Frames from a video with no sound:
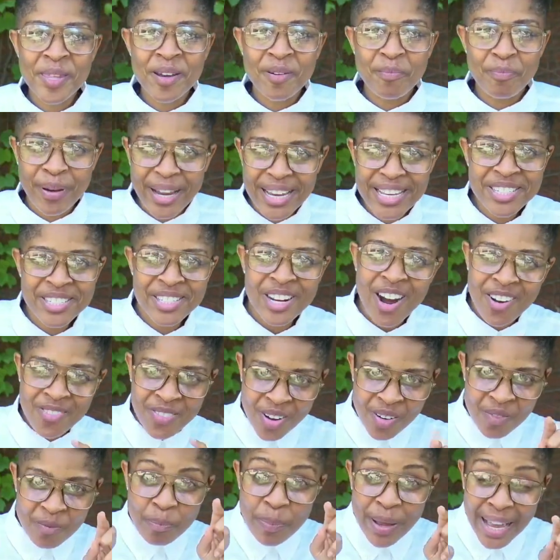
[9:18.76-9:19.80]
based off
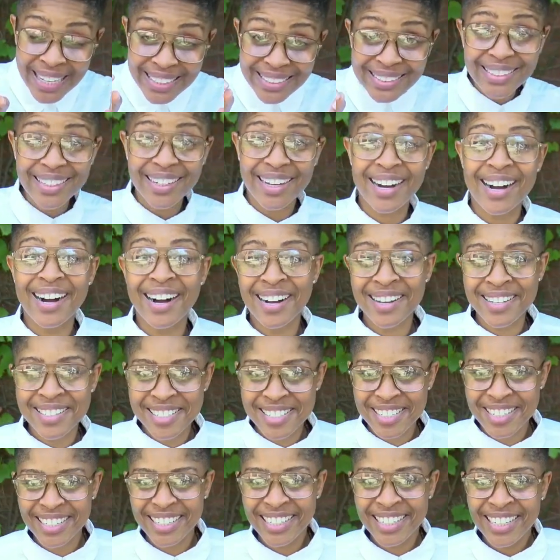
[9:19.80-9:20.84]
of
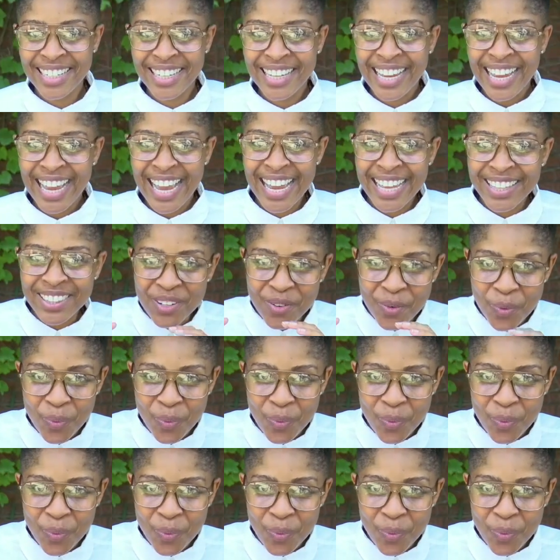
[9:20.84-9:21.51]
Pentecost and the